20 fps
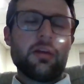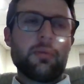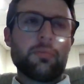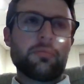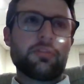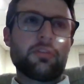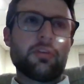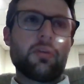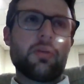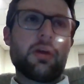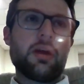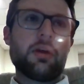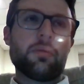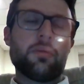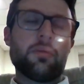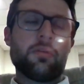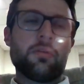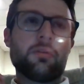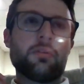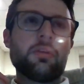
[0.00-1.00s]
So I
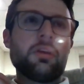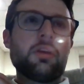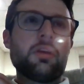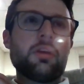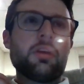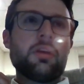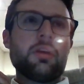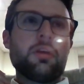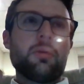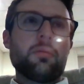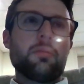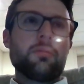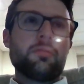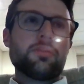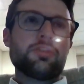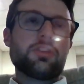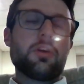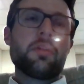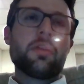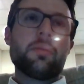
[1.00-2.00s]
will
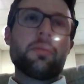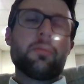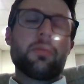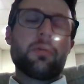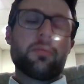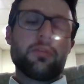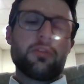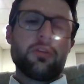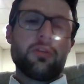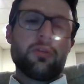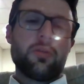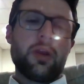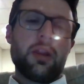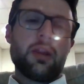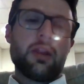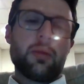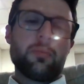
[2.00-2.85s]
show them what we're doing.